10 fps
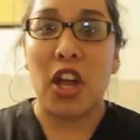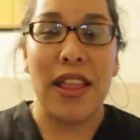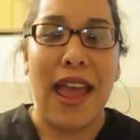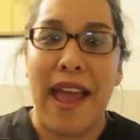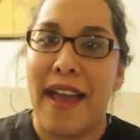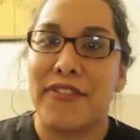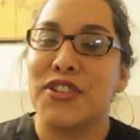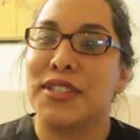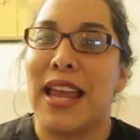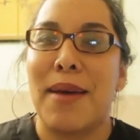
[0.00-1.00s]
all i have
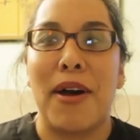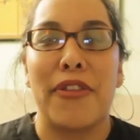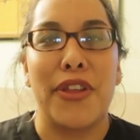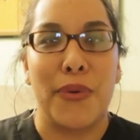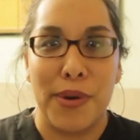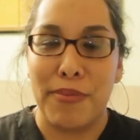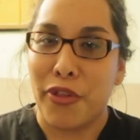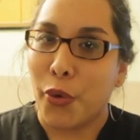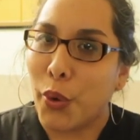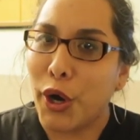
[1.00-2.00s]
to say about the rim
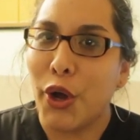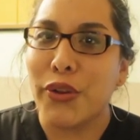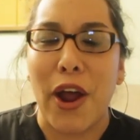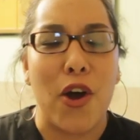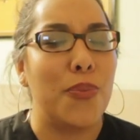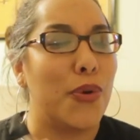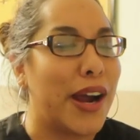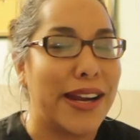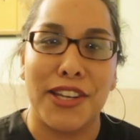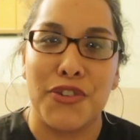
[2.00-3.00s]
of the world i hope you
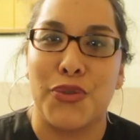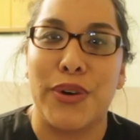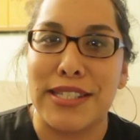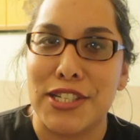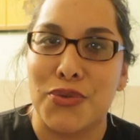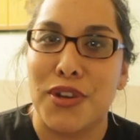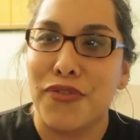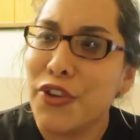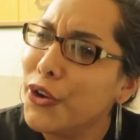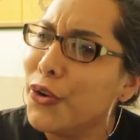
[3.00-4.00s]
guys enjoyed this
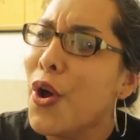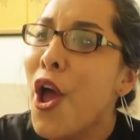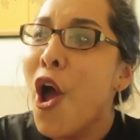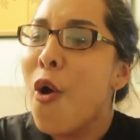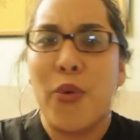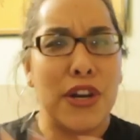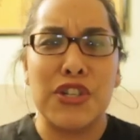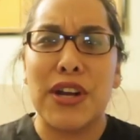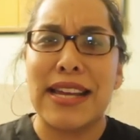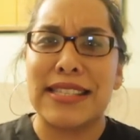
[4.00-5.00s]
review what
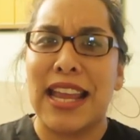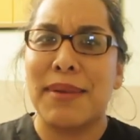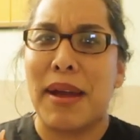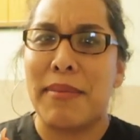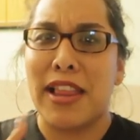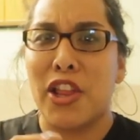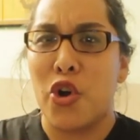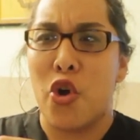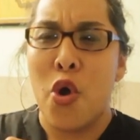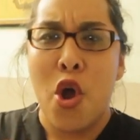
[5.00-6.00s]
did you guys think about my
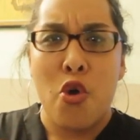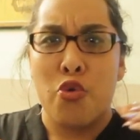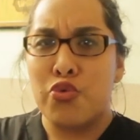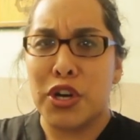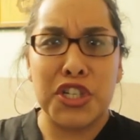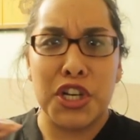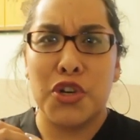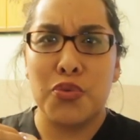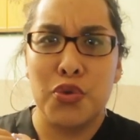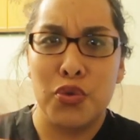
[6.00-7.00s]
little
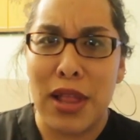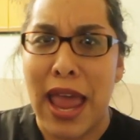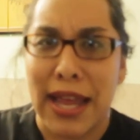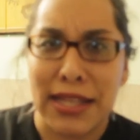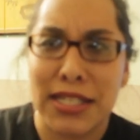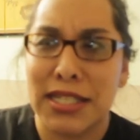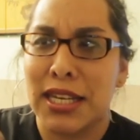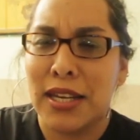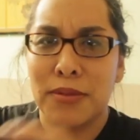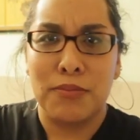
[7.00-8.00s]
russian
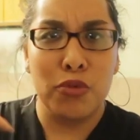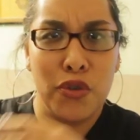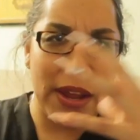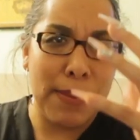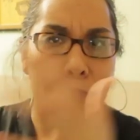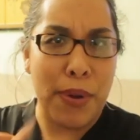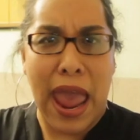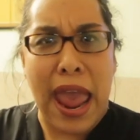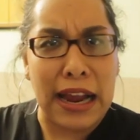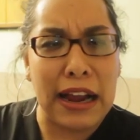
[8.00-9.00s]
roulette movie
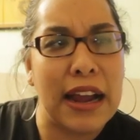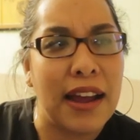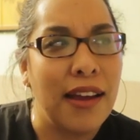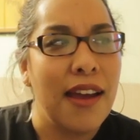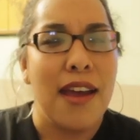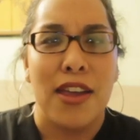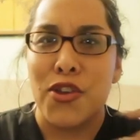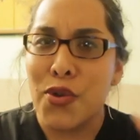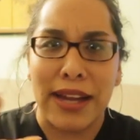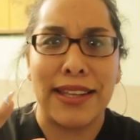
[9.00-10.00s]
pick
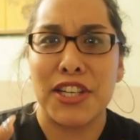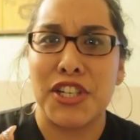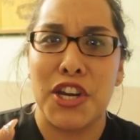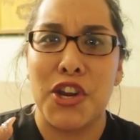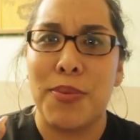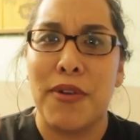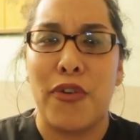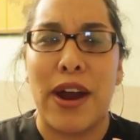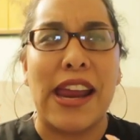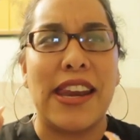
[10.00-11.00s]
you guys actually knew
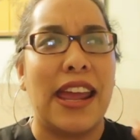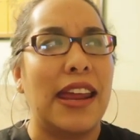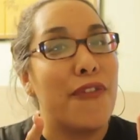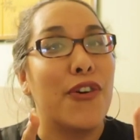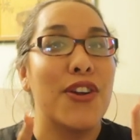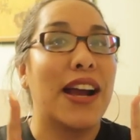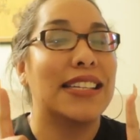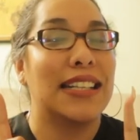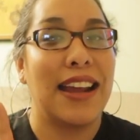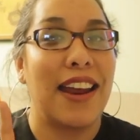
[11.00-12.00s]
before I did. Before you
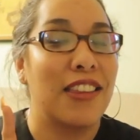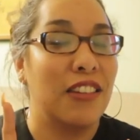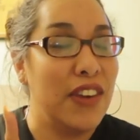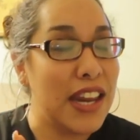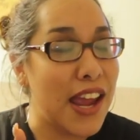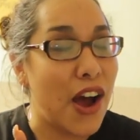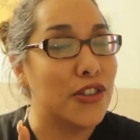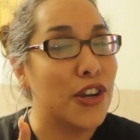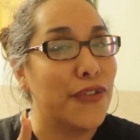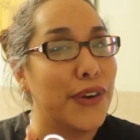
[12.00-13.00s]
guys click on the
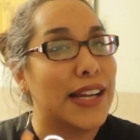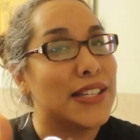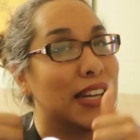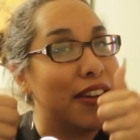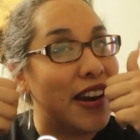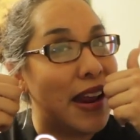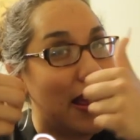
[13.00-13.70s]
video, don't forget to give it